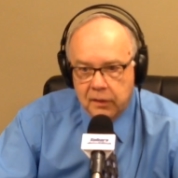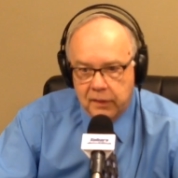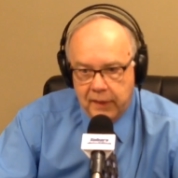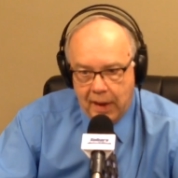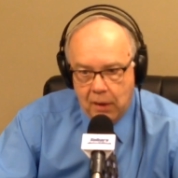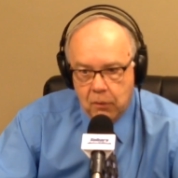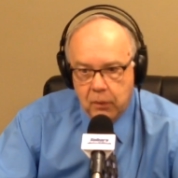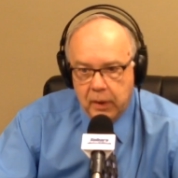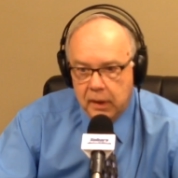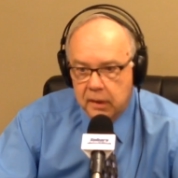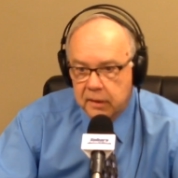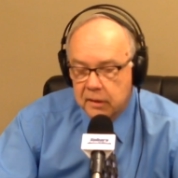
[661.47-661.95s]

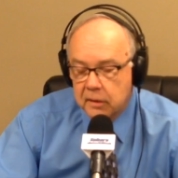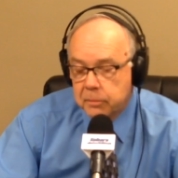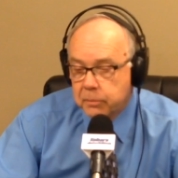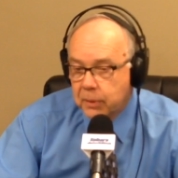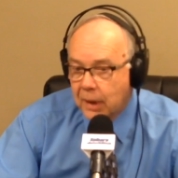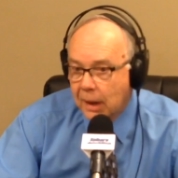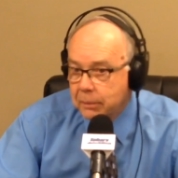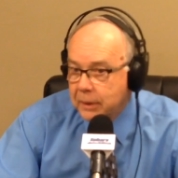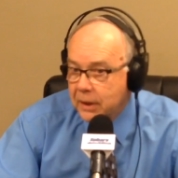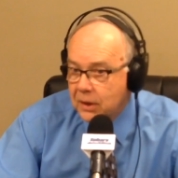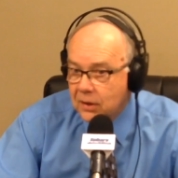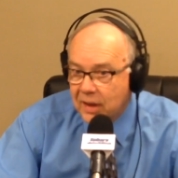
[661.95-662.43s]
that way because it's
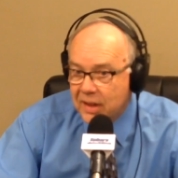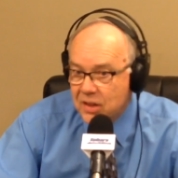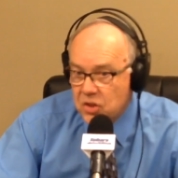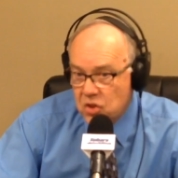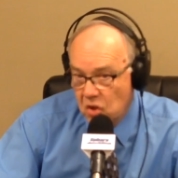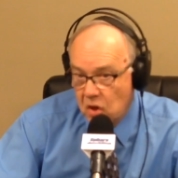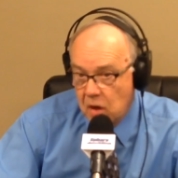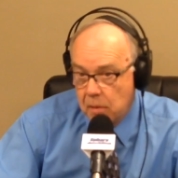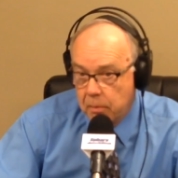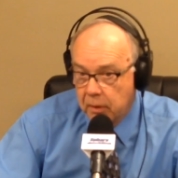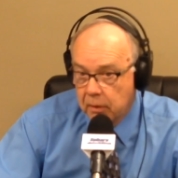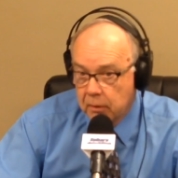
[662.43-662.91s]
probably not
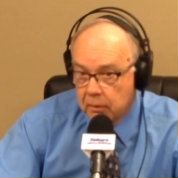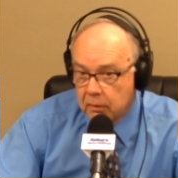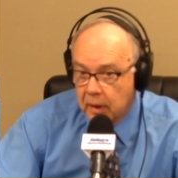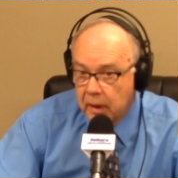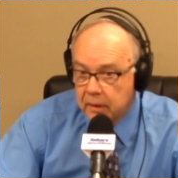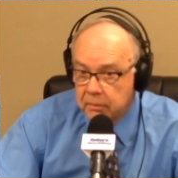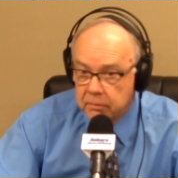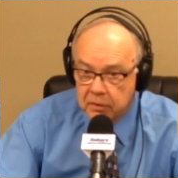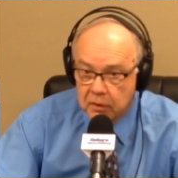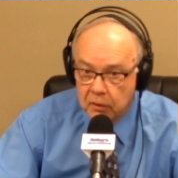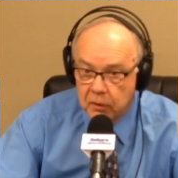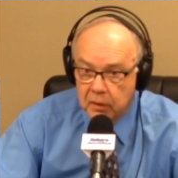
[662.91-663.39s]
cheap,
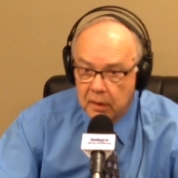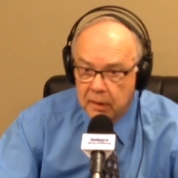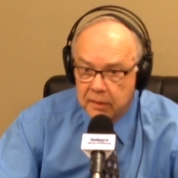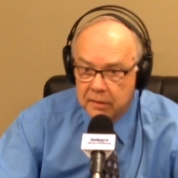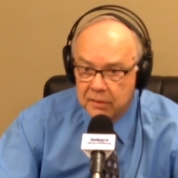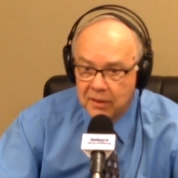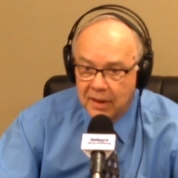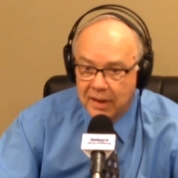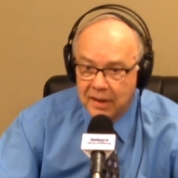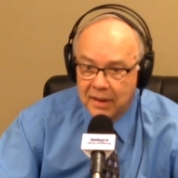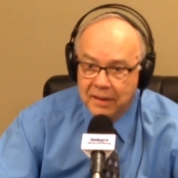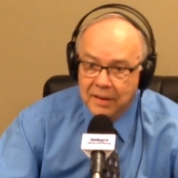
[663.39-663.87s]
right? So
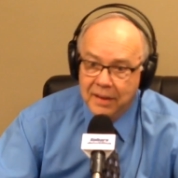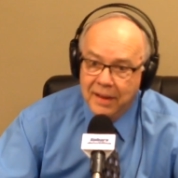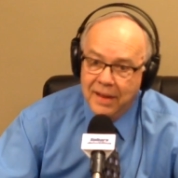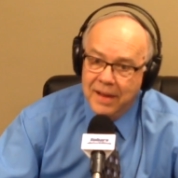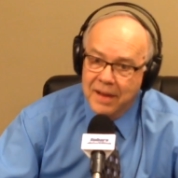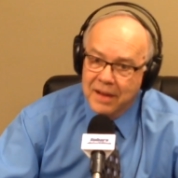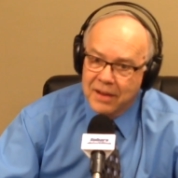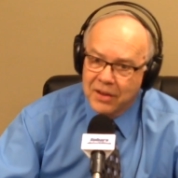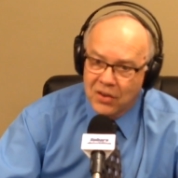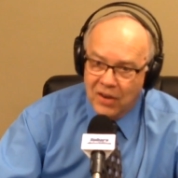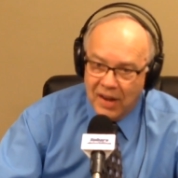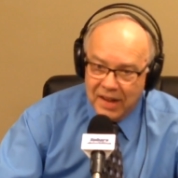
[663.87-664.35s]
it's not a
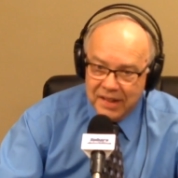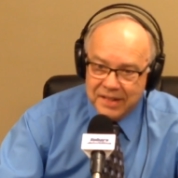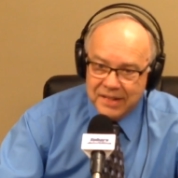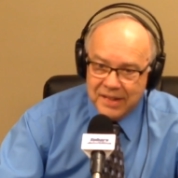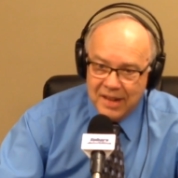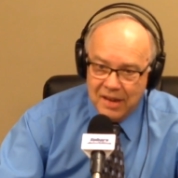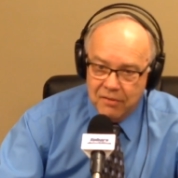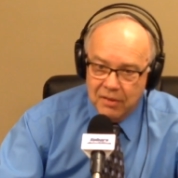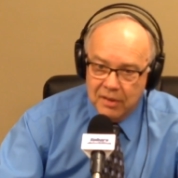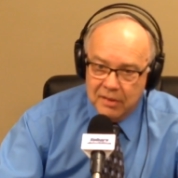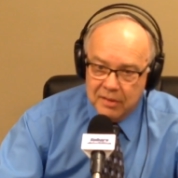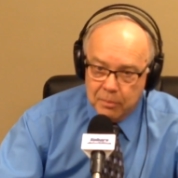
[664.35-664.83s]
cost
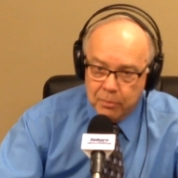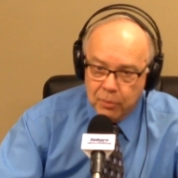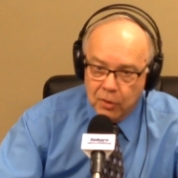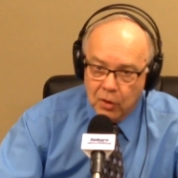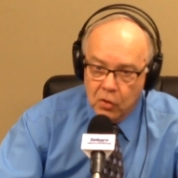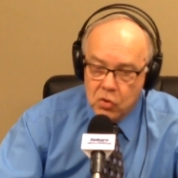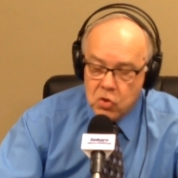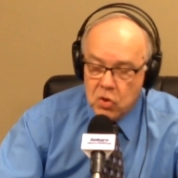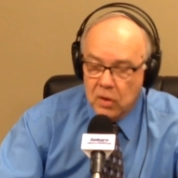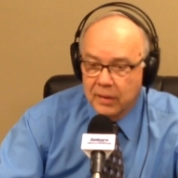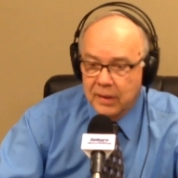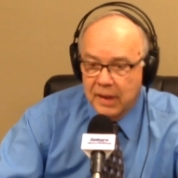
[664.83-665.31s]
savings
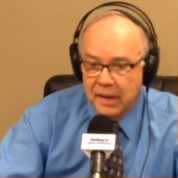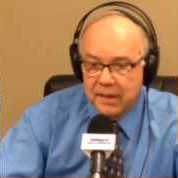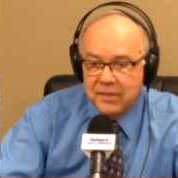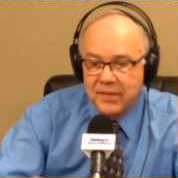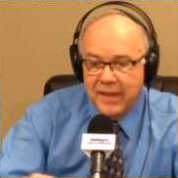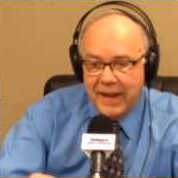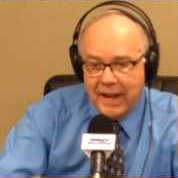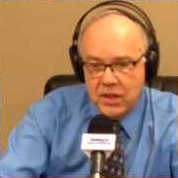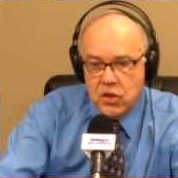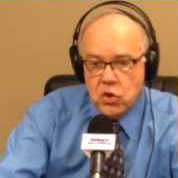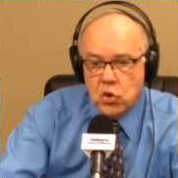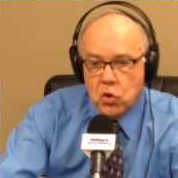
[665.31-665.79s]
approach unless
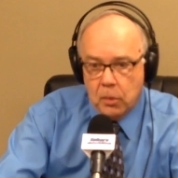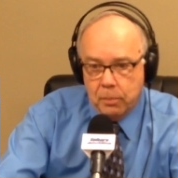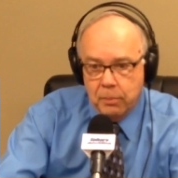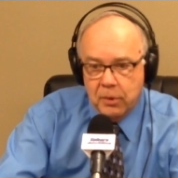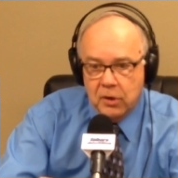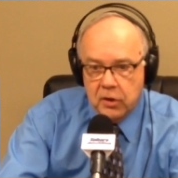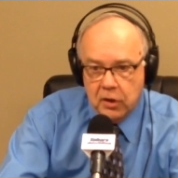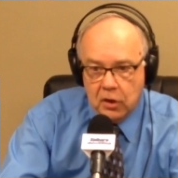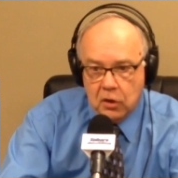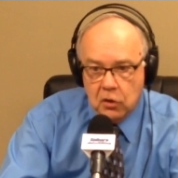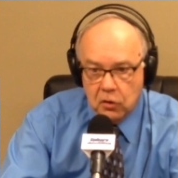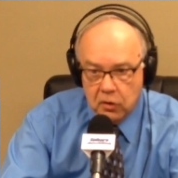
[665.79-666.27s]
that's your
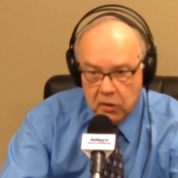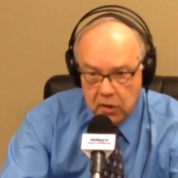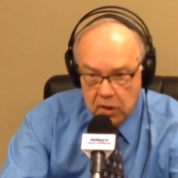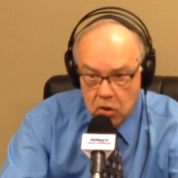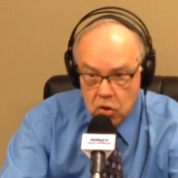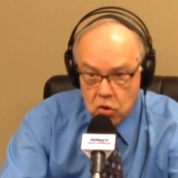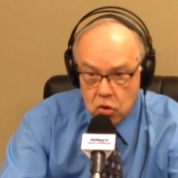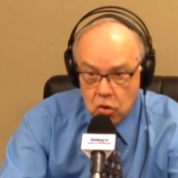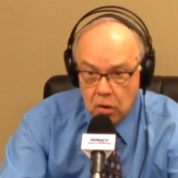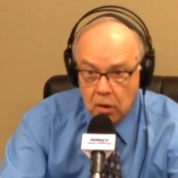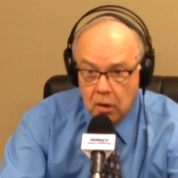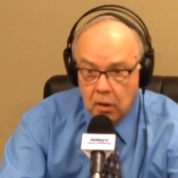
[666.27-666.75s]
particular
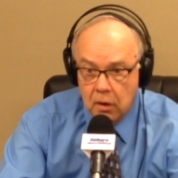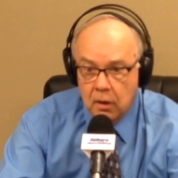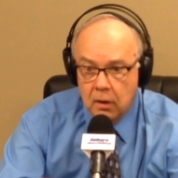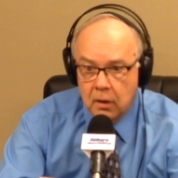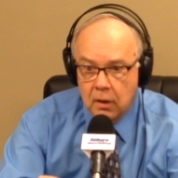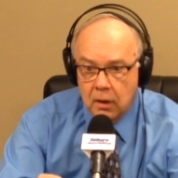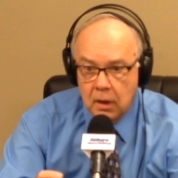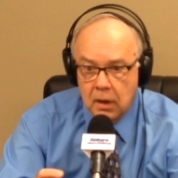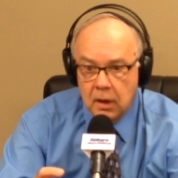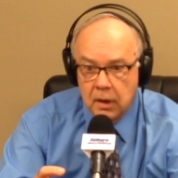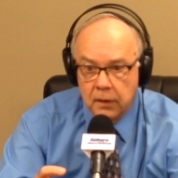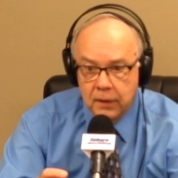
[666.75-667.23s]
niche
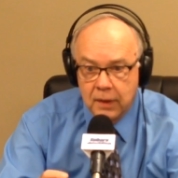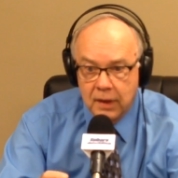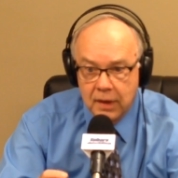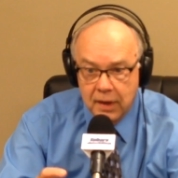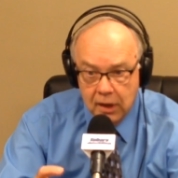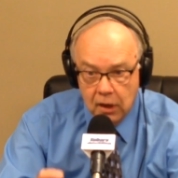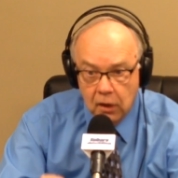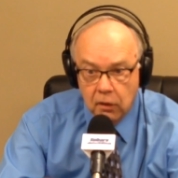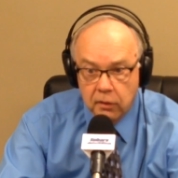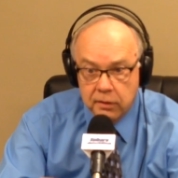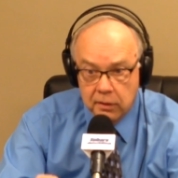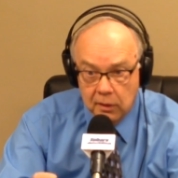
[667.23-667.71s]
in the
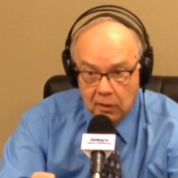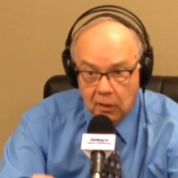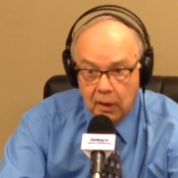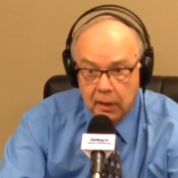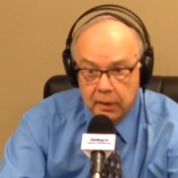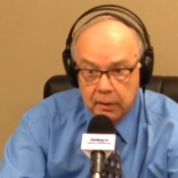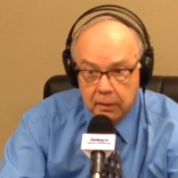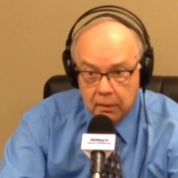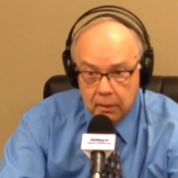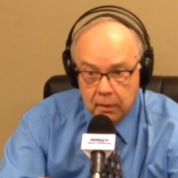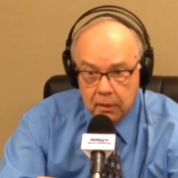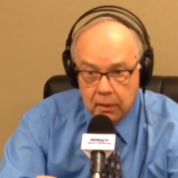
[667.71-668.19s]
nail
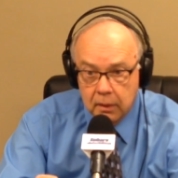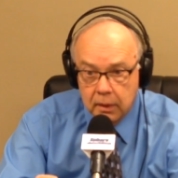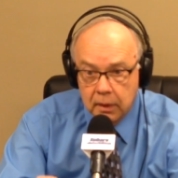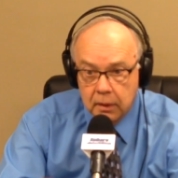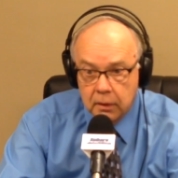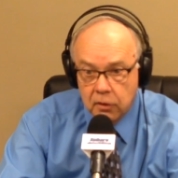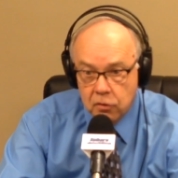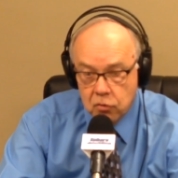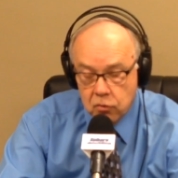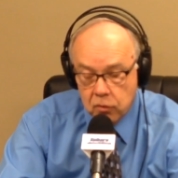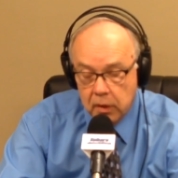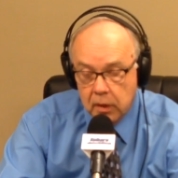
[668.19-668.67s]
salon
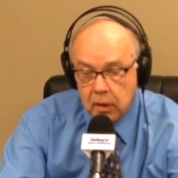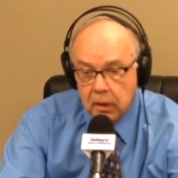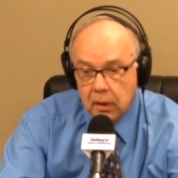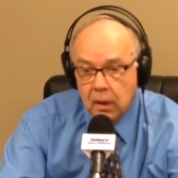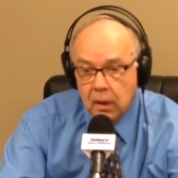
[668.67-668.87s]
industry.